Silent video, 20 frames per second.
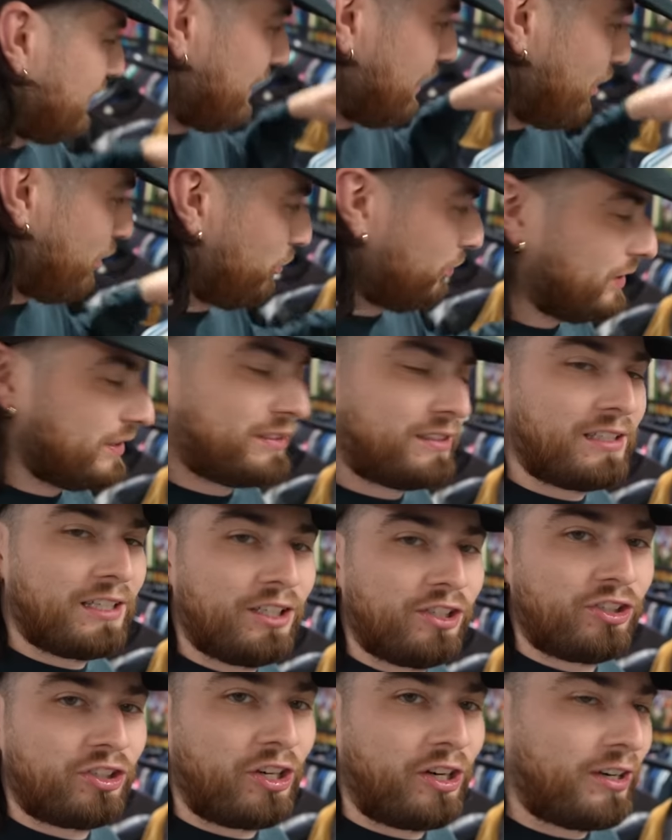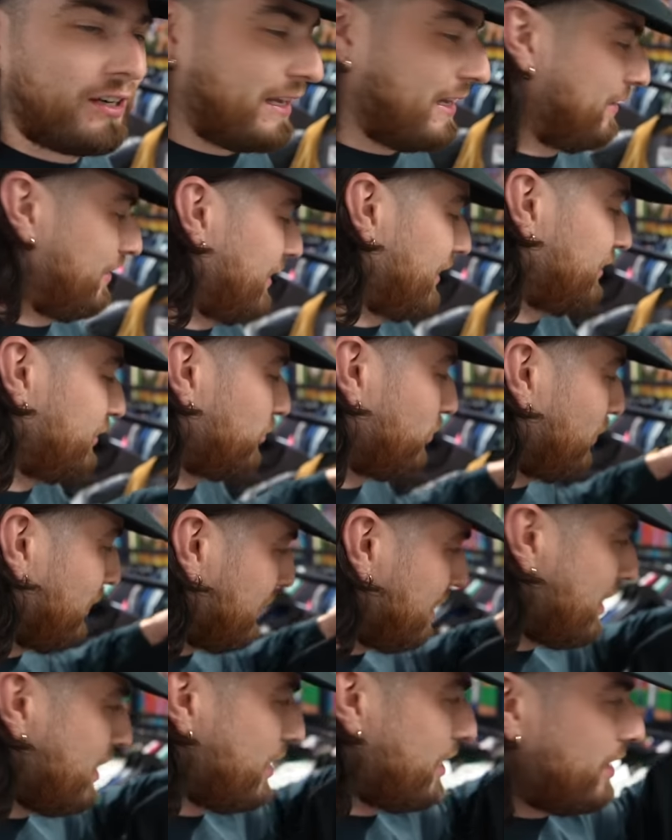I own this t-shirt and this
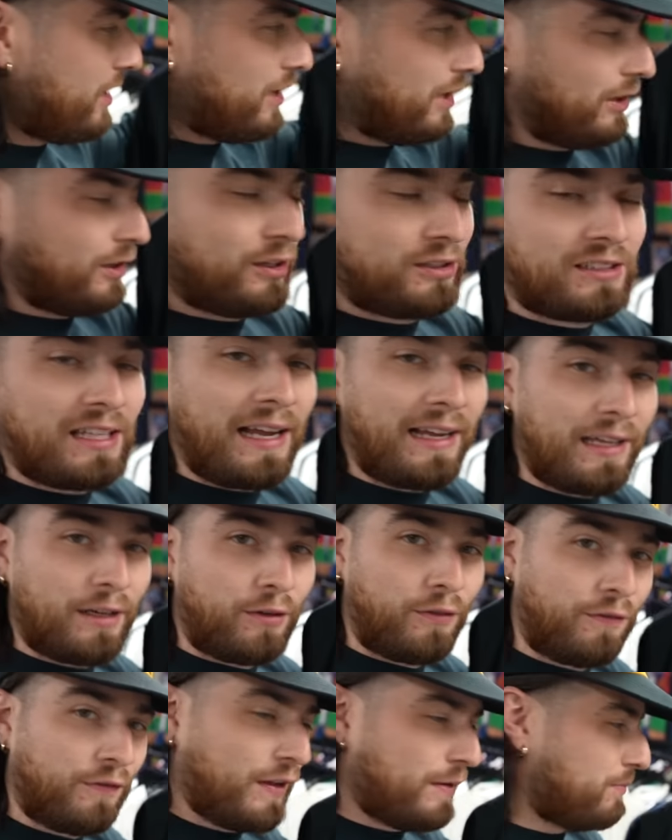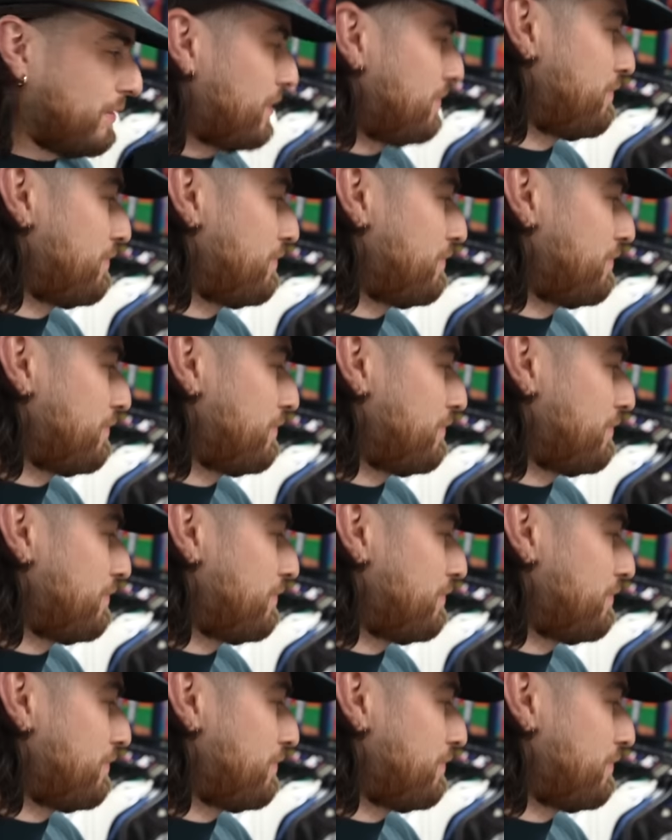one Looks like it'll fit me